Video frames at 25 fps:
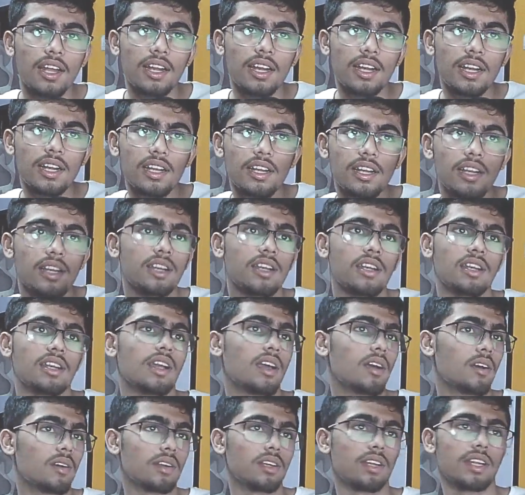
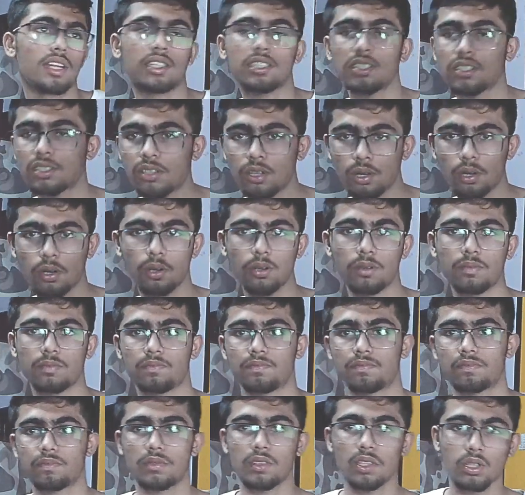Now let's go
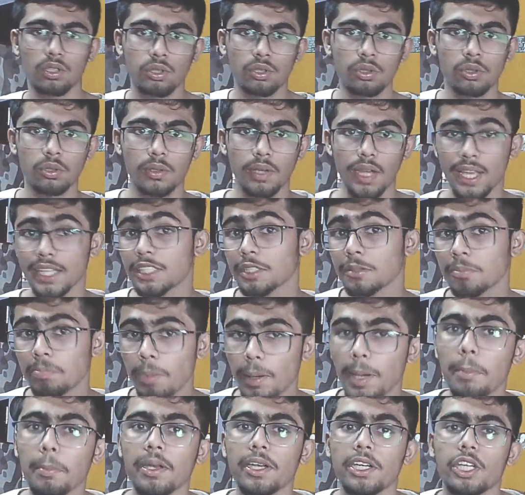to
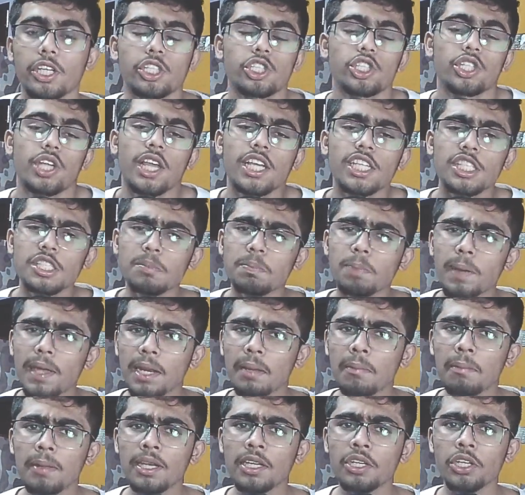experimentation.
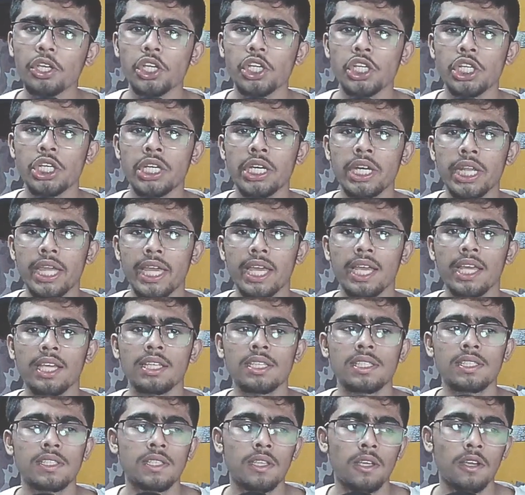Experimentation
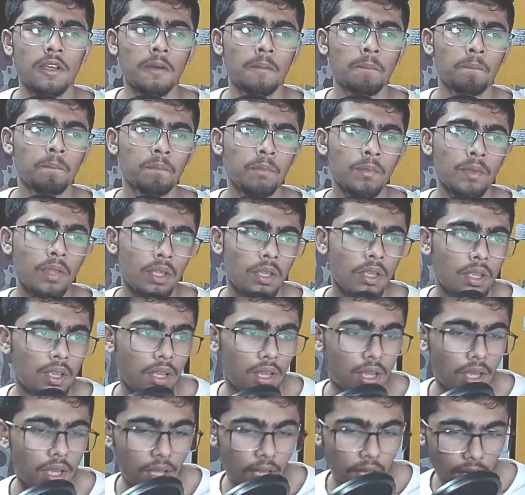is
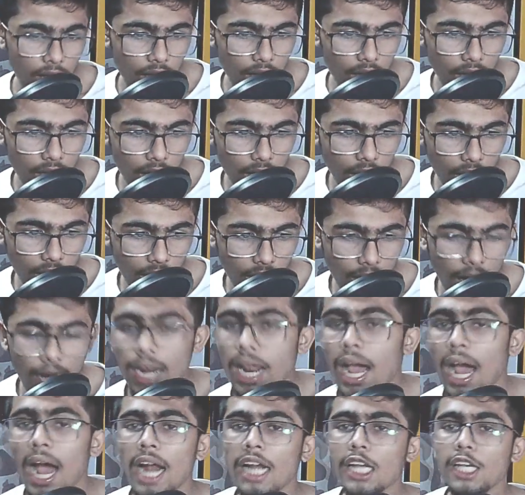an
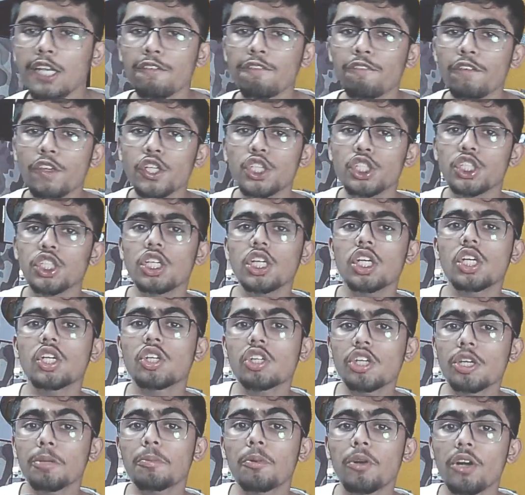artificial
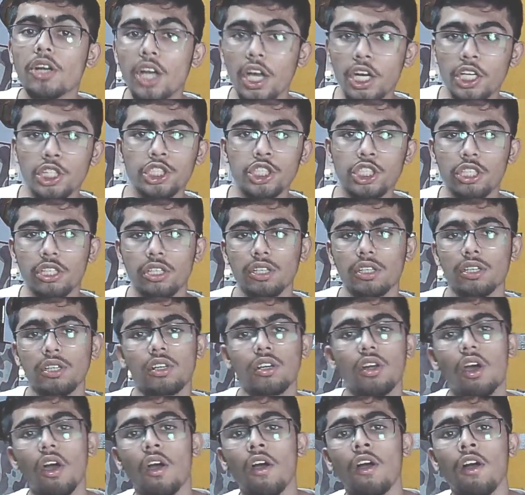reproduction
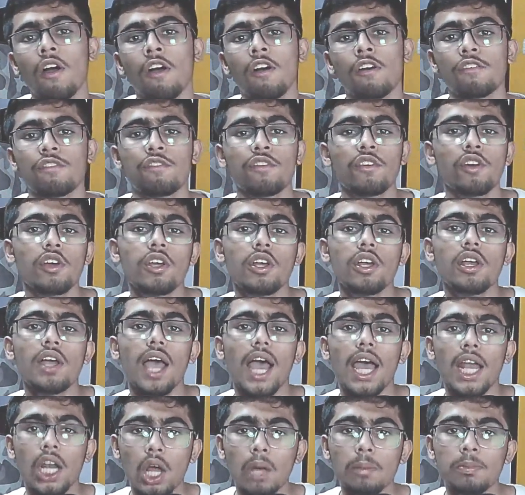of
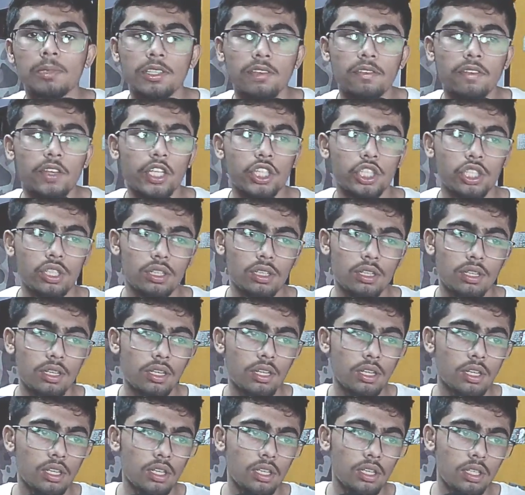an observation.
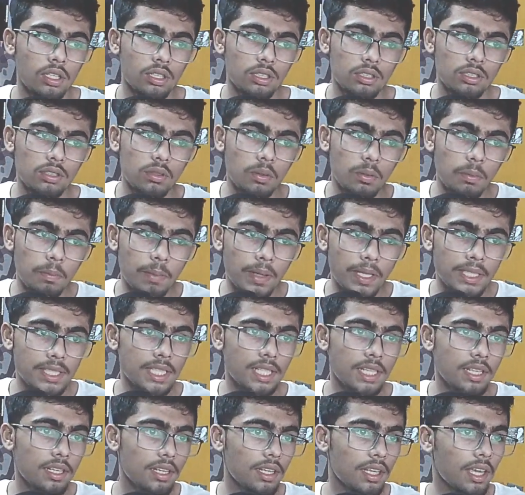So
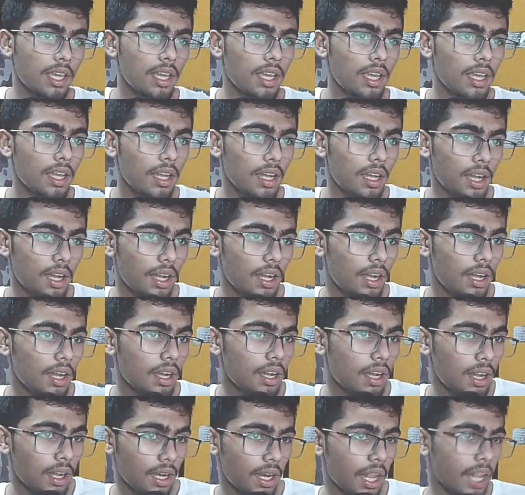basically,
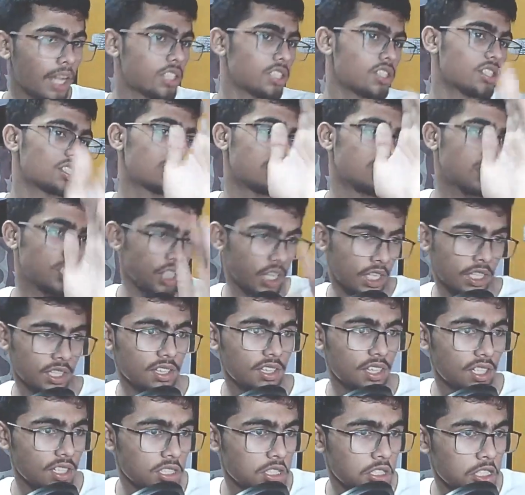let's check
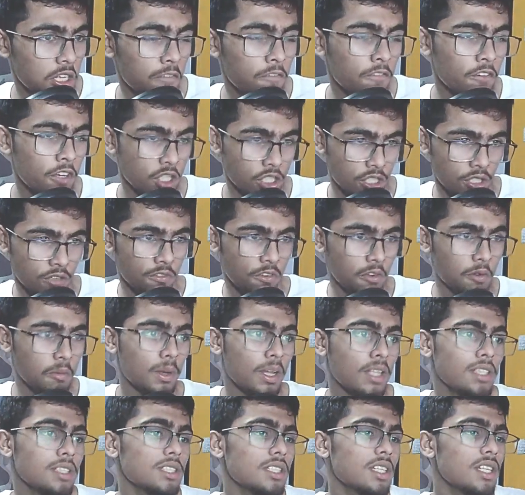its definition for
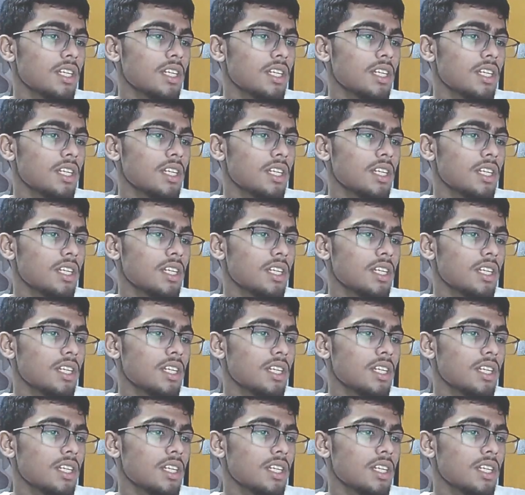once.